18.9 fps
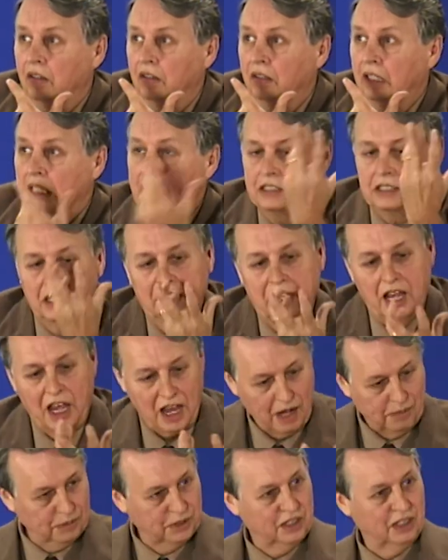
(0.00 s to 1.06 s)
gets
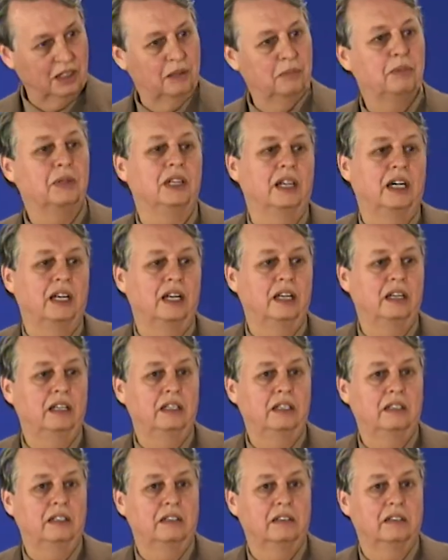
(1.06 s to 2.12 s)
inhabited by
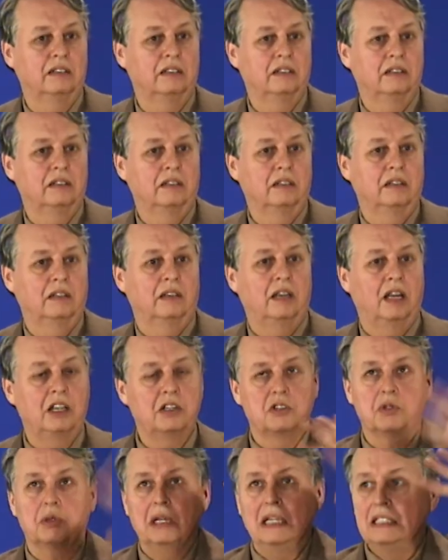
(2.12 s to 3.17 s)
a
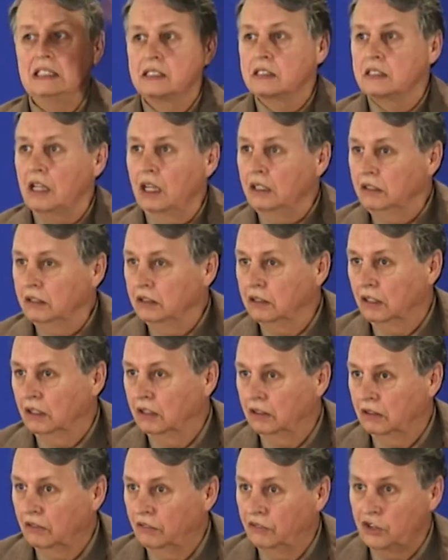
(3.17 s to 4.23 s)

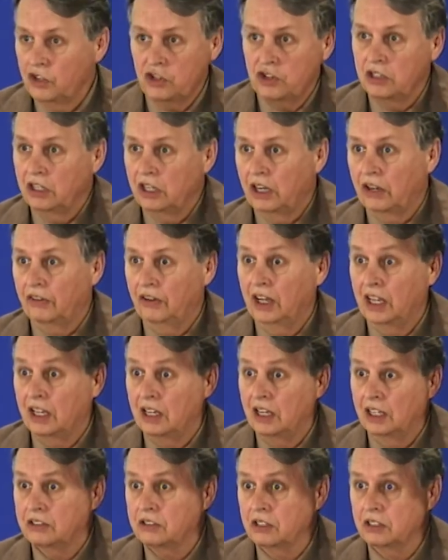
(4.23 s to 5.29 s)
transcendent visionary
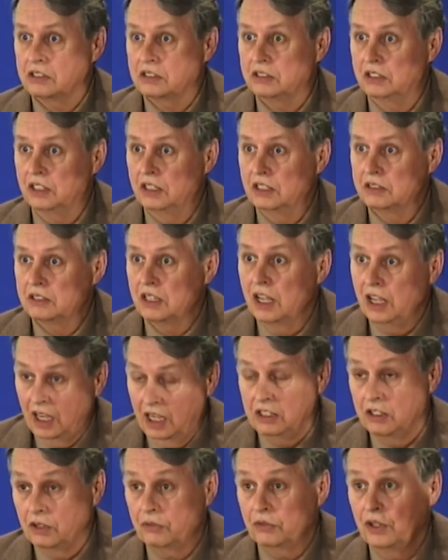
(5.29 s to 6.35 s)
consciousness, a
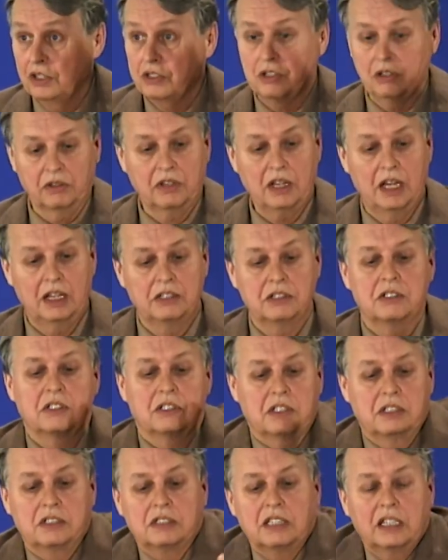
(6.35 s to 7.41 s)
differential
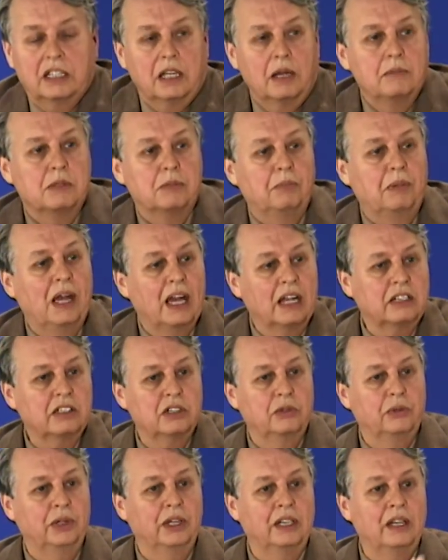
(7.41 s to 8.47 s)
consciousness that comes back
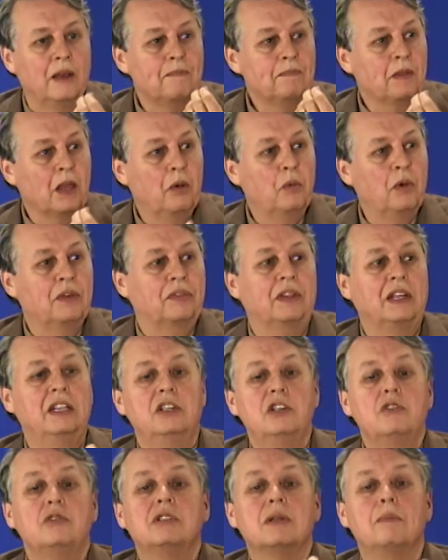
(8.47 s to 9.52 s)
to it with a
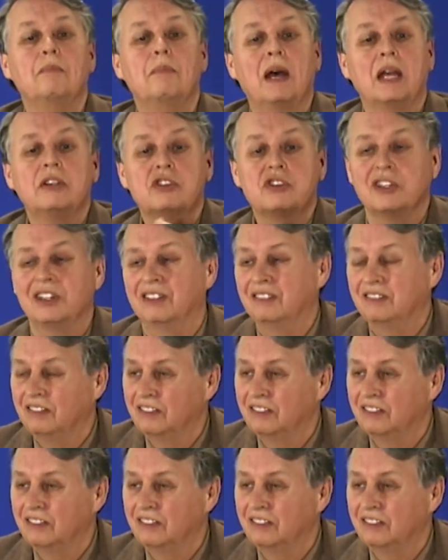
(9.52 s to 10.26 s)
new dimension.